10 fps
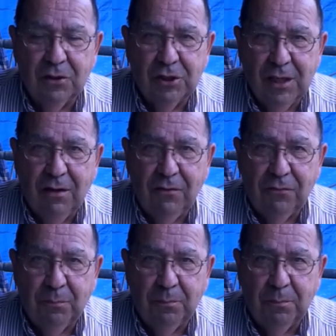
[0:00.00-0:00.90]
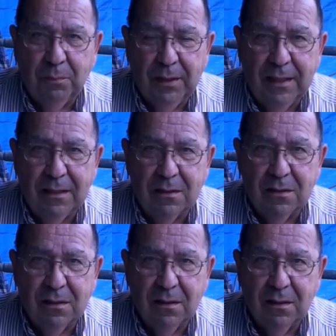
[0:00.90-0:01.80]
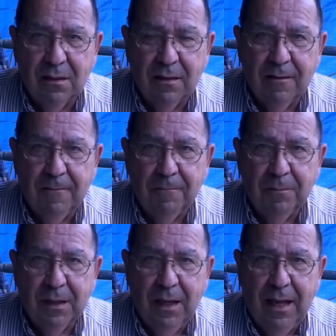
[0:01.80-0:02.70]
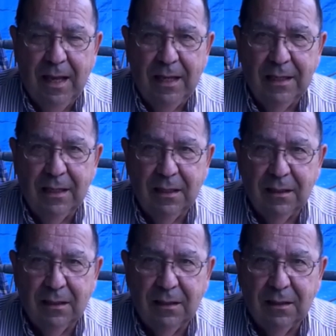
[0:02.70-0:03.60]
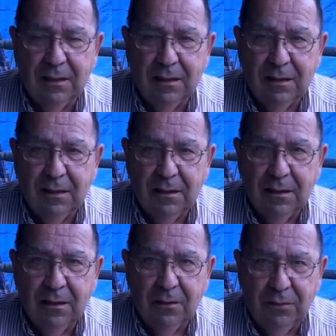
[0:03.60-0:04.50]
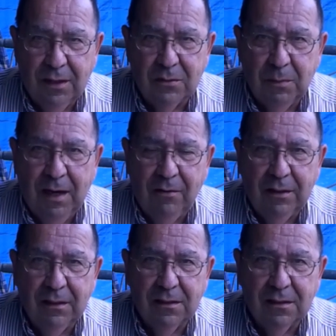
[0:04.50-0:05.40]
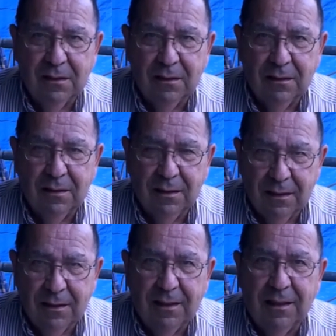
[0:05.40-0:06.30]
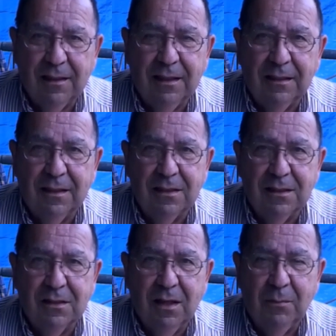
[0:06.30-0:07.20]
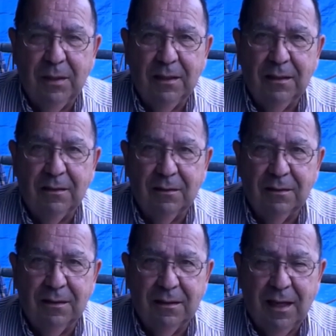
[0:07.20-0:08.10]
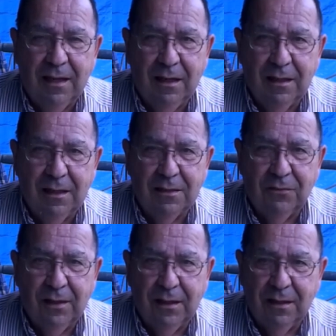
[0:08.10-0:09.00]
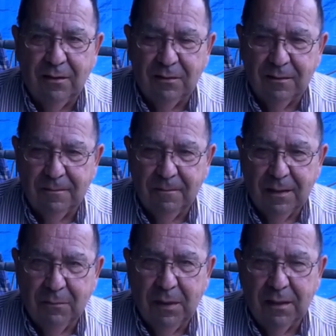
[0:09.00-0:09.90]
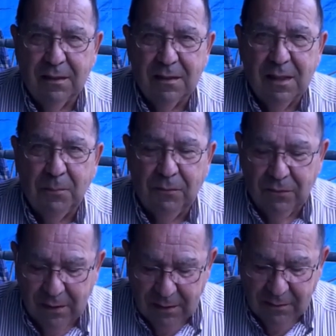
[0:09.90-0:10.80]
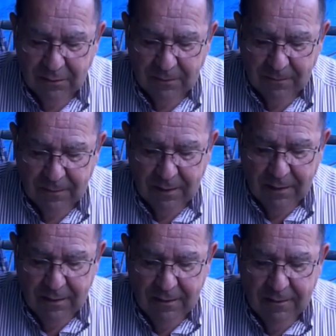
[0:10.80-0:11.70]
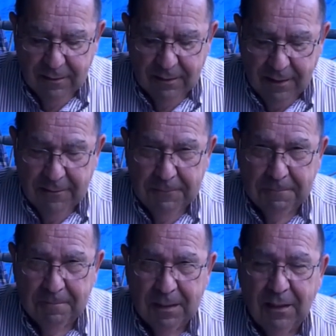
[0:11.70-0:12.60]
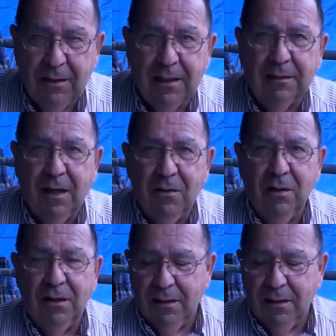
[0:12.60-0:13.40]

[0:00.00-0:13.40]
shelf plates and thrust bearings. I think this is going to be the title of this video. Be a separate video. Yeah. All right. I'm going to